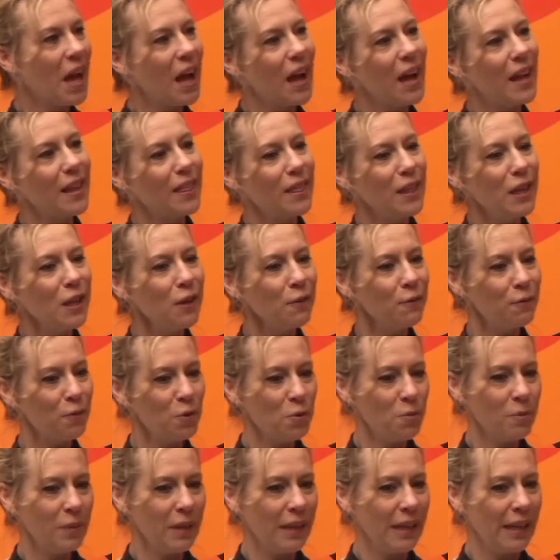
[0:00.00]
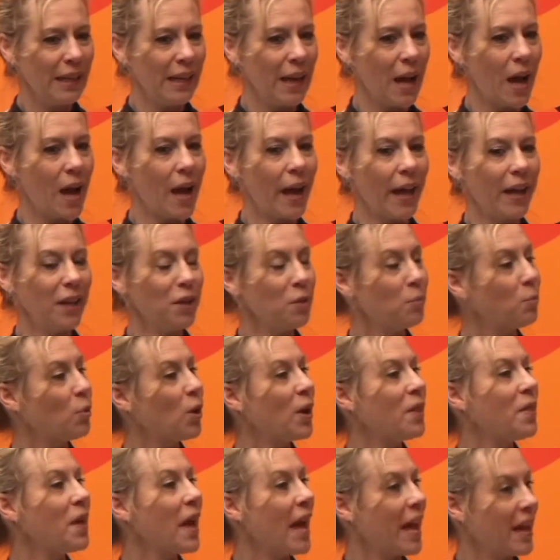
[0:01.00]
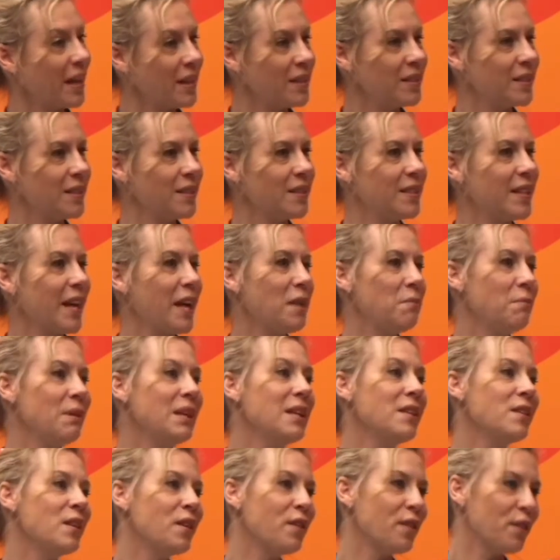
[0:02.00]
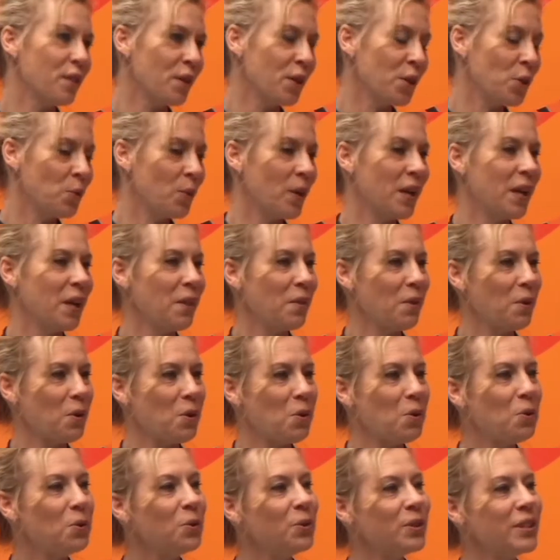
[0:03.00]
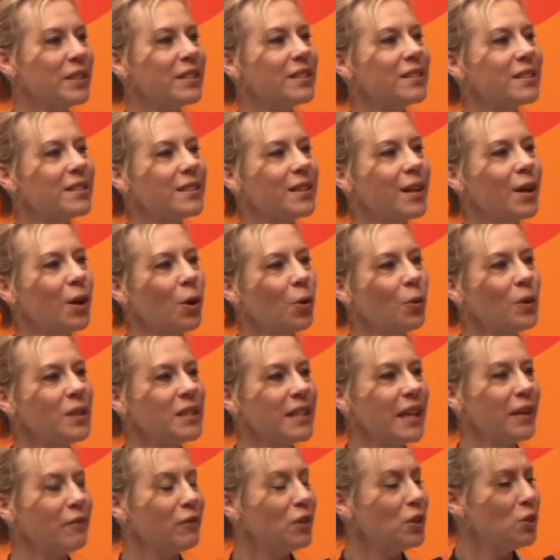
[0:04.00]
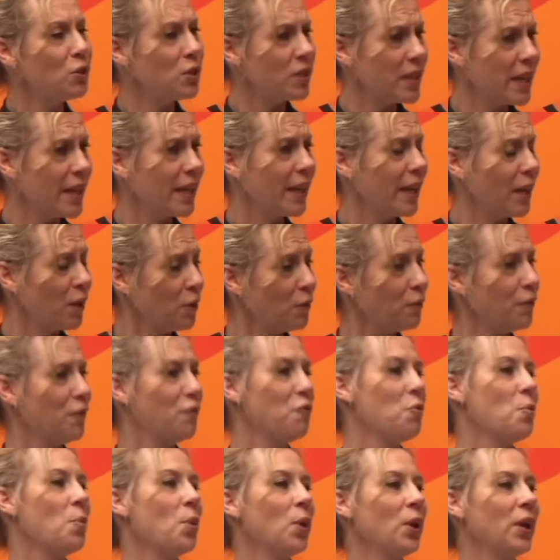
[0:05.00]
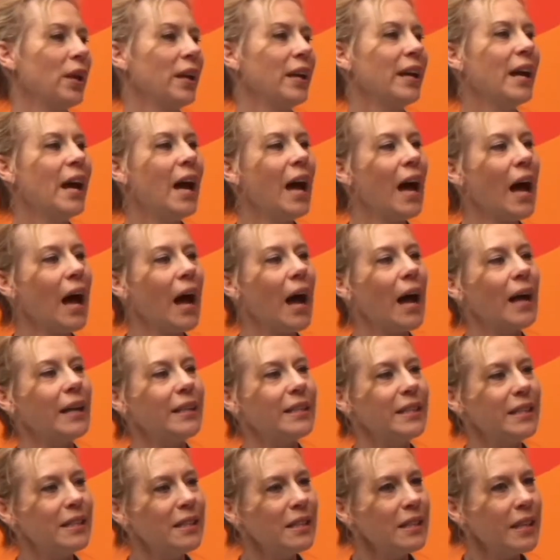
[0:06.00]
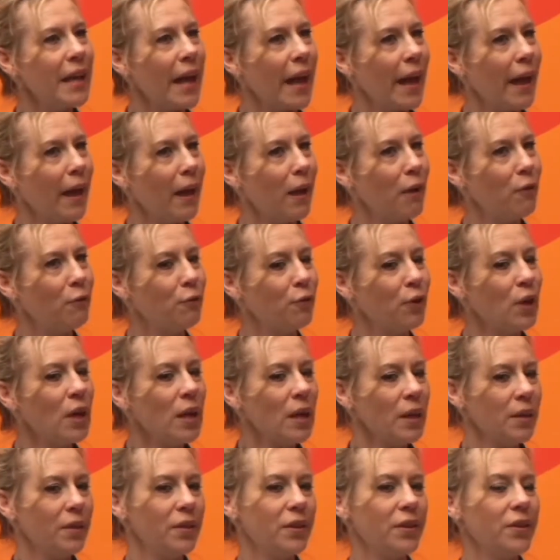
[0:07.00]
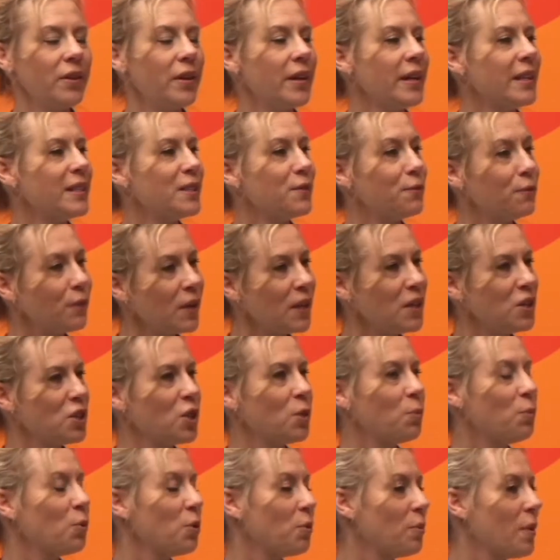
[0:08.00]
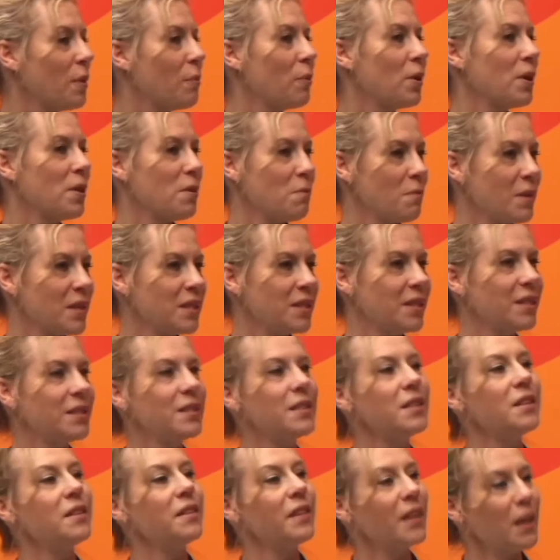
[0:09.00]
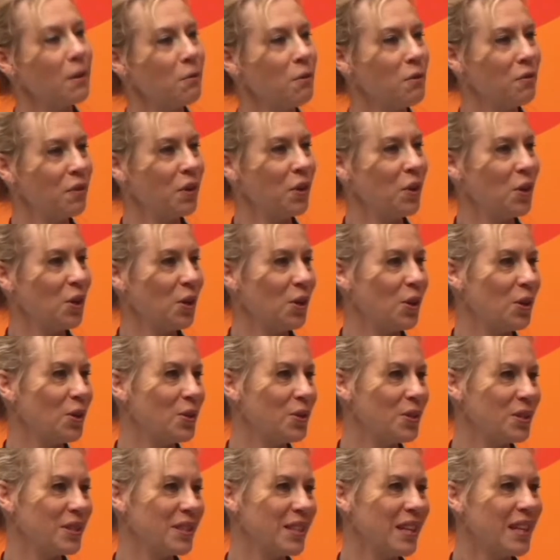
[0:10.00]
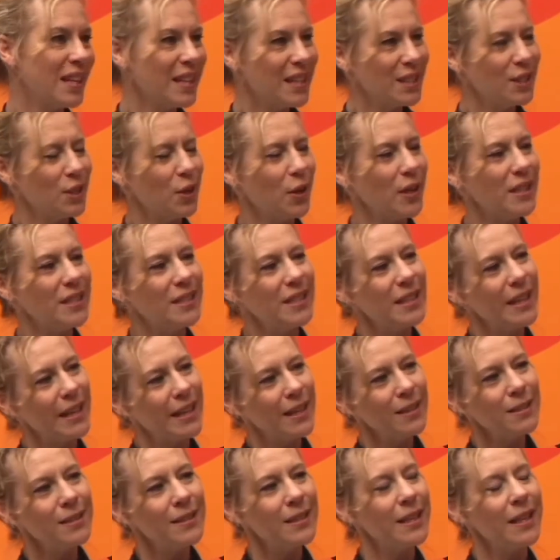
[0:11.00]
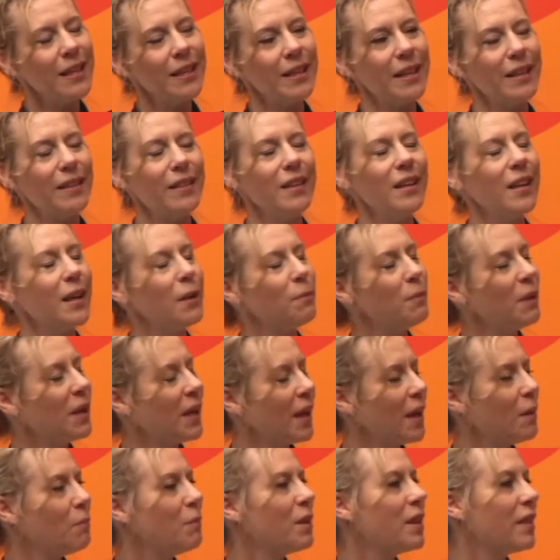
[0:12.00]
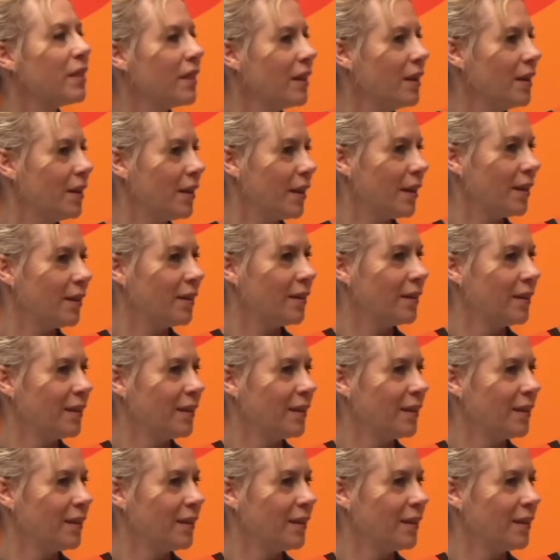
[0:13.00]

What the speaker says: I think for me, I had a brother and a sister, and being the third one and the oldest, always having to take care of everybody. I didn't have the nice friendship with my brother and my sister. They were very close. So as an outsider, I think I became a thinker.